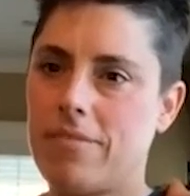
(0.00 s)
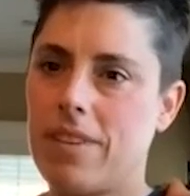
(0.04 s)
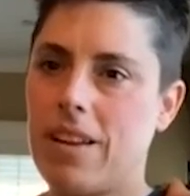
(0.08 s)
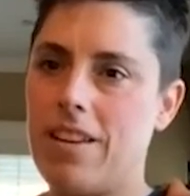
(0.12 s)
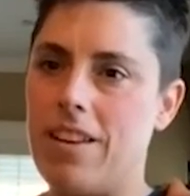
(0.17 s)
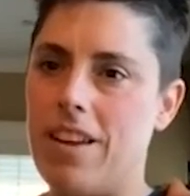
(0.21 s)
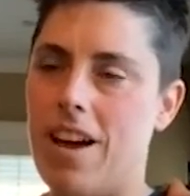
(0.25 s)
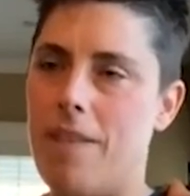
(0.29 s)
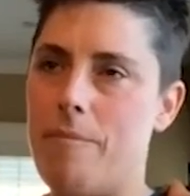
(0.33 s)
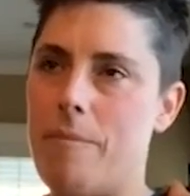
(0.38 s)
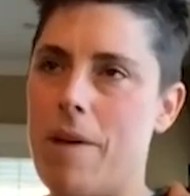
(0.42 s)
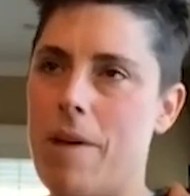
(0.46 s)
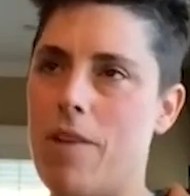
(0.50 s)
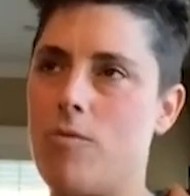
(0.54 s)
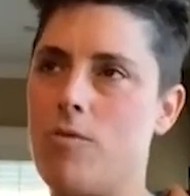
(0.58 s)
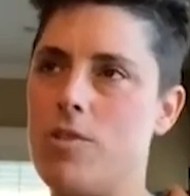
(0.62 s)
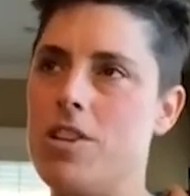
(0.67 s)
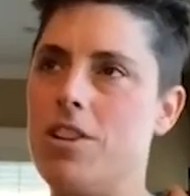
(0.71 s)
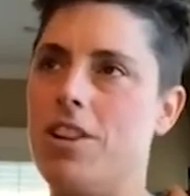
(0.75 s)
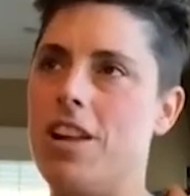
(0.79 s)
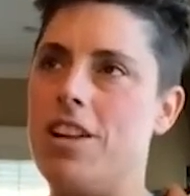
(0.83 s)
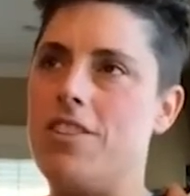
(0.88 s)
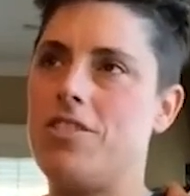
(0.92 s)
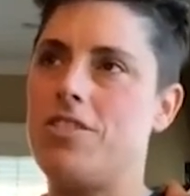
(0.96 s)
Yeah, my
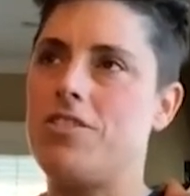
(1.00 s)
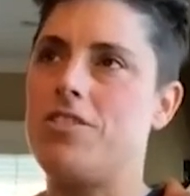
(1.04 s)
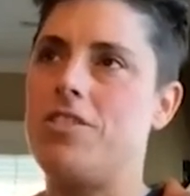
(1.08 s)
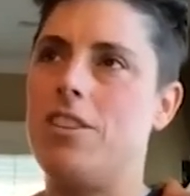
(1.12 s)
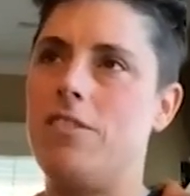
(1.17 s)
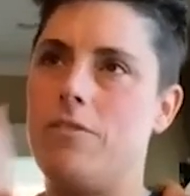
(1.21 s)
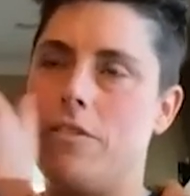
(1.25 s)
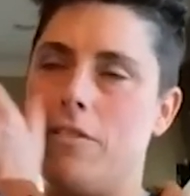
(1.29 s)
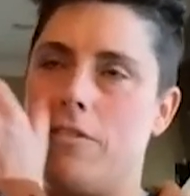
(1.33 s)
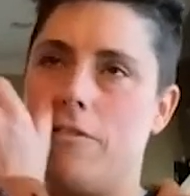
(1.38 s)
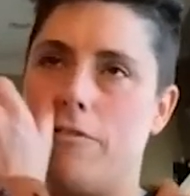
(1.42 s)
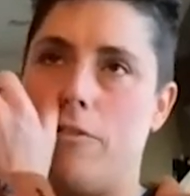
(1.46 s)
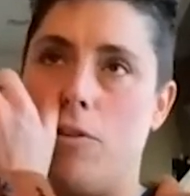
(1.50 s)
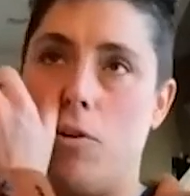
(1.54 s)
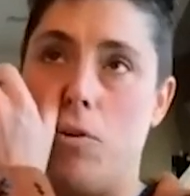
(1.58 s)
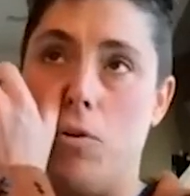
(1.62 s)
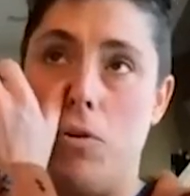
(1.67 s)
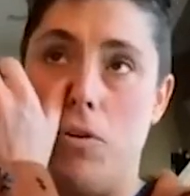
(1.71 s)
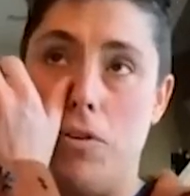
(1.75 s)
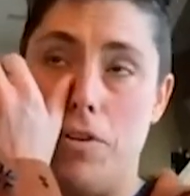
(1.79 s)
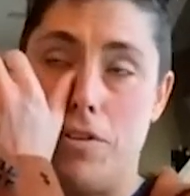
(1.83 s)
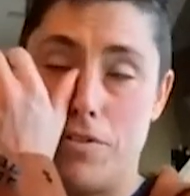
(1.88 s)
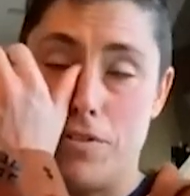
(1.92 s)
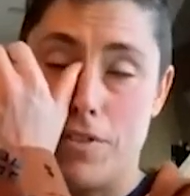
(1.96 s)
reel I just did for the
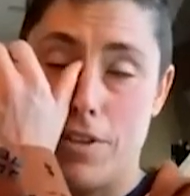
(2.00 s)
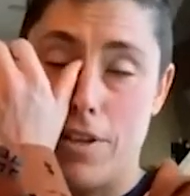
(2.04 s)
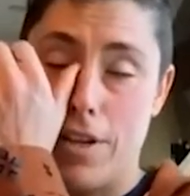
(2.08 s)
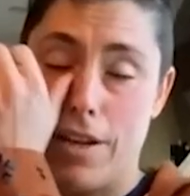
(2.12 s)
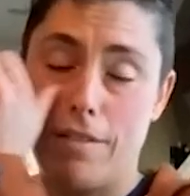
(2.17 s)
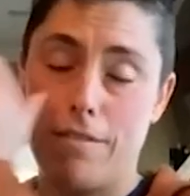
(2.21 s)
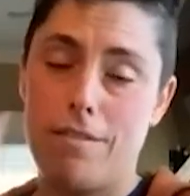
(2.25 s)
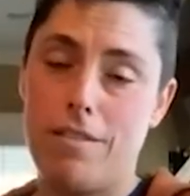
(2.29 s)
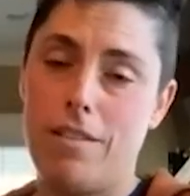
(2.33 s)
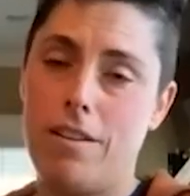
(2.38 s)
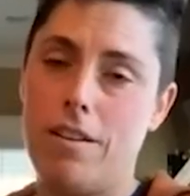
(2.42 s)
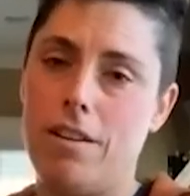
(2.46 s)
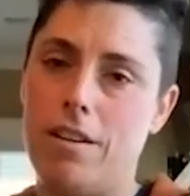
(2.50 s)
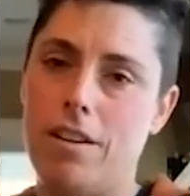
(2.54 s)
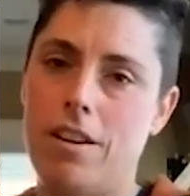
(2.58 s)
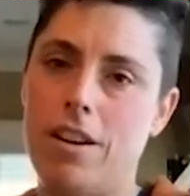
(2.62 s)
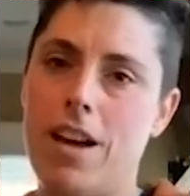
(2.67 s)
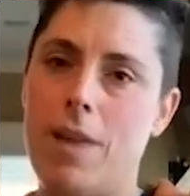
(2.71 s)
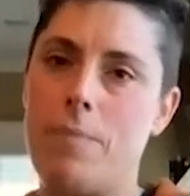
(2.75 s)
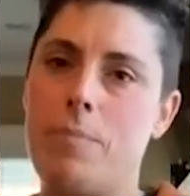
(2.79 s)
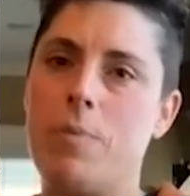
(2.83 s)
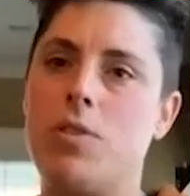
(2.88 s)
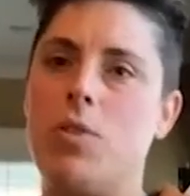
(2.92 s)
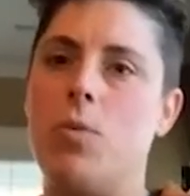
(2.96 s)
fold is like,
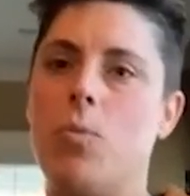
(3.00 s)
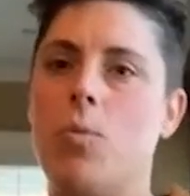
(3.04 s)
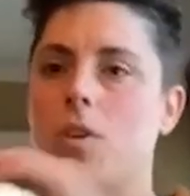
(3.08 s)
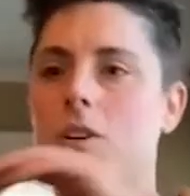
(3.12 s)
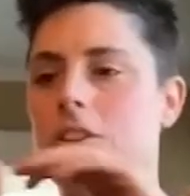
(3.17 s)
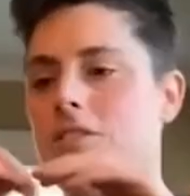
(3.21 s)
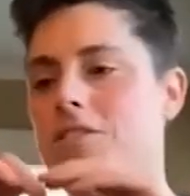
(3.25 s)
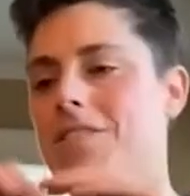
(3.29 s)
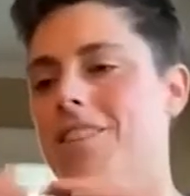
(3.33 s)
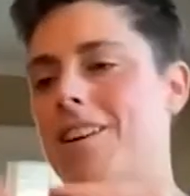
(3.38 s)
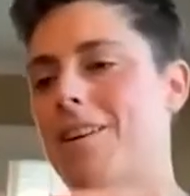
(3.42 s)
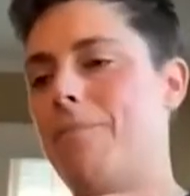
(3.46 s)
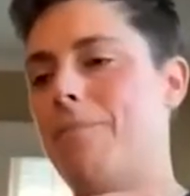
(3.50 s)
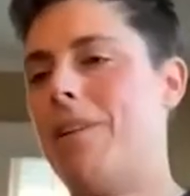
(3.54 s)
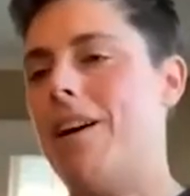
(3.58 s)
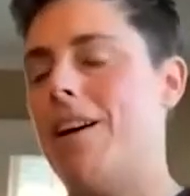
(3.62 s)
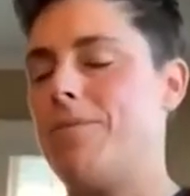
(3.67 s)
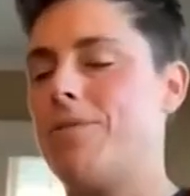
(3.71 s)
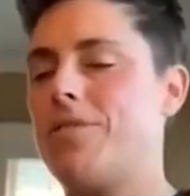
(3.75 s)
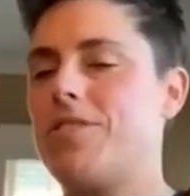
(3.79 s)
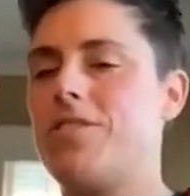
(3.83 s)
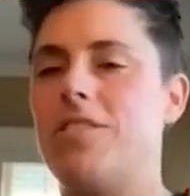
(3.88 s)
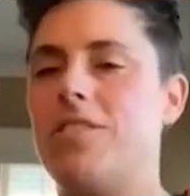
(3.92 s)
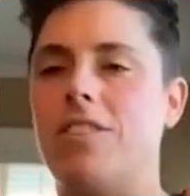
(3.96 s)
I put the words down, but
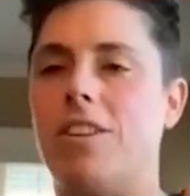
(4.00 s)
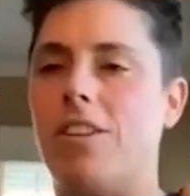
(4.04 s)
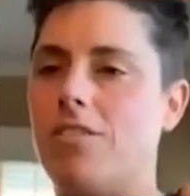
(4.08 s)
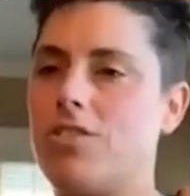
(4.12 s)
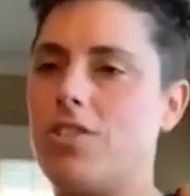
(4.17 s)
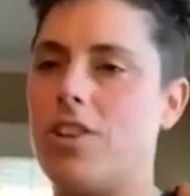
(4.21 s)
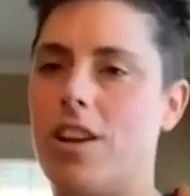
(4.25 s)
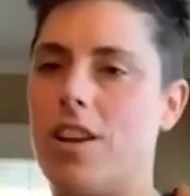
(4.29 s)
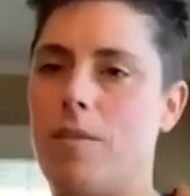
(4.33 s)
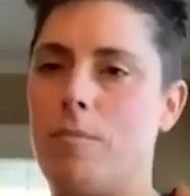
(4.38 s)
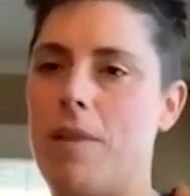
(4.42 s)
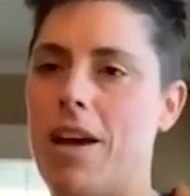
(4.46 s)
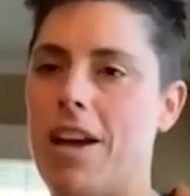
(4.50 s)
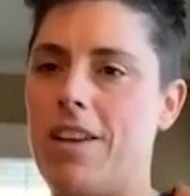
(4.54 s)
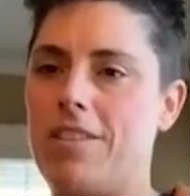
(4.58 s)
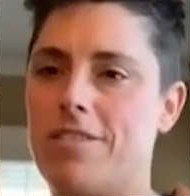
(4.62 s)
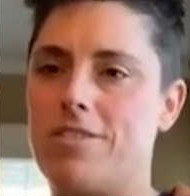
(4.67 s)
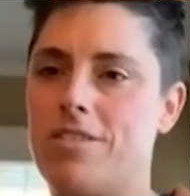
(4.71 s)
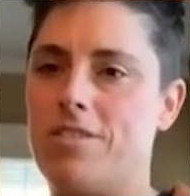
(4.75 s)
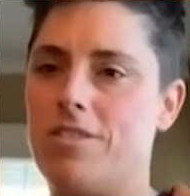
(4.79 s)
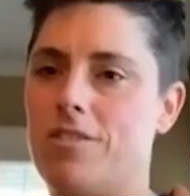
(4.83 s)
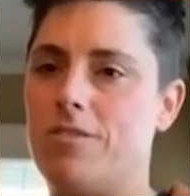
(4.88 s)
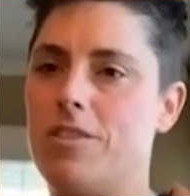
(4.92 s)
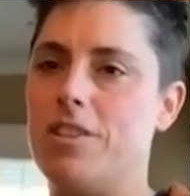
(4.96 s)
I'm still trying to
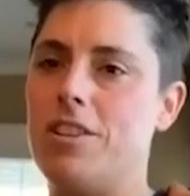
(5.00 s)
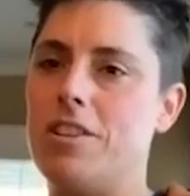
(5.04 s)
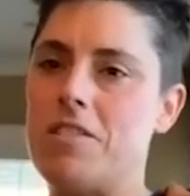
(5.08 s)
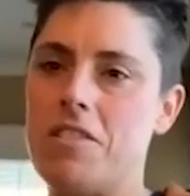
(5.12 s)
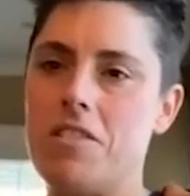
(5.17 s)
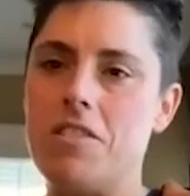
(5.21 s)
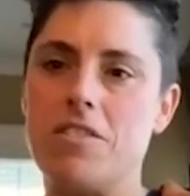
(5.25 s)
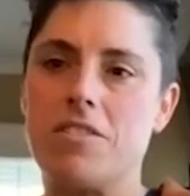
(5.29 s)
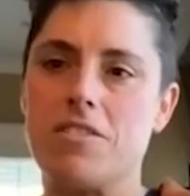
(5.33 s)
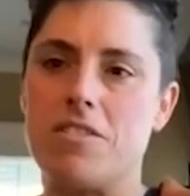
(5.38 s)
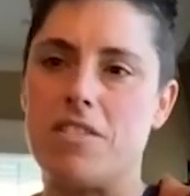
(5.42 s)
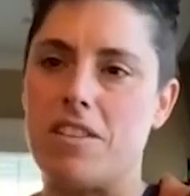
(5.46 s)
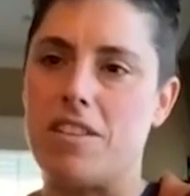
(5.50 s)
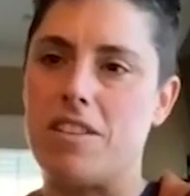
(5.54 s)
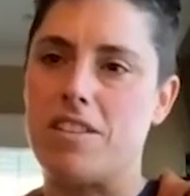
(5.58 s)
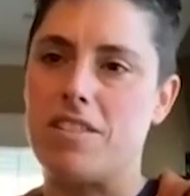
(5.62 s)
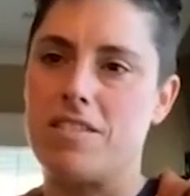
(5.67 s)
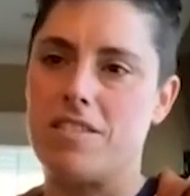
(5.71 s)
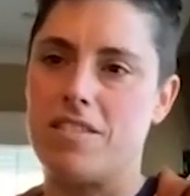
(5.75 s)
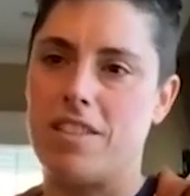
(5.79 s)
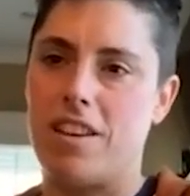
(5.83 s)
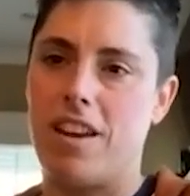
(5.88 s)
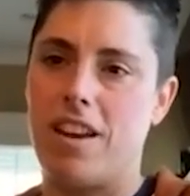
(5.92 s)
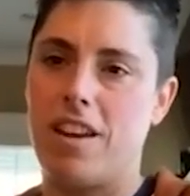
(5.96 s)
master reels, and
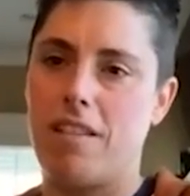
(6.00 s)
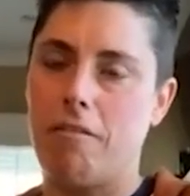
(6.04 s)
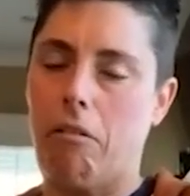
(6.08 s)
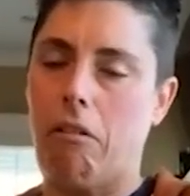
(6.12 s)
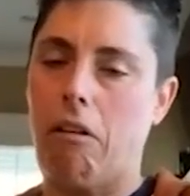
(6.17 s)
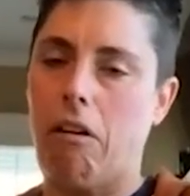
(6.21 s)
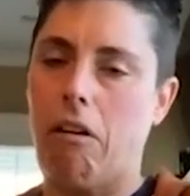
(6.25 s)
it's like.